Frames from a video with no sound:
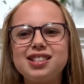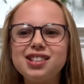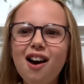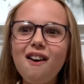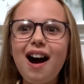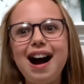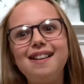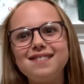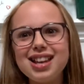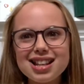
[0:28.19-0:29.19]
So
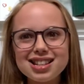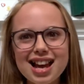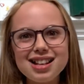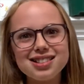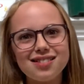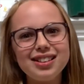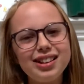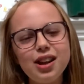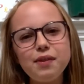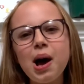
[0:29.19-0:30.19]
I'm yet again doing
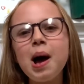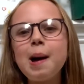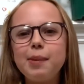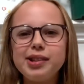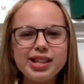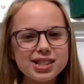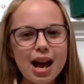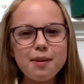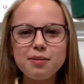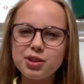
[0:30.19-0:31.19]
another, but this
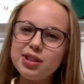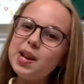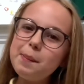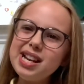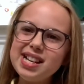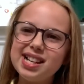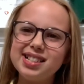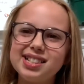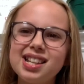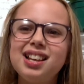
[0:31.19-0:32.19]
time I'm doing the Minions.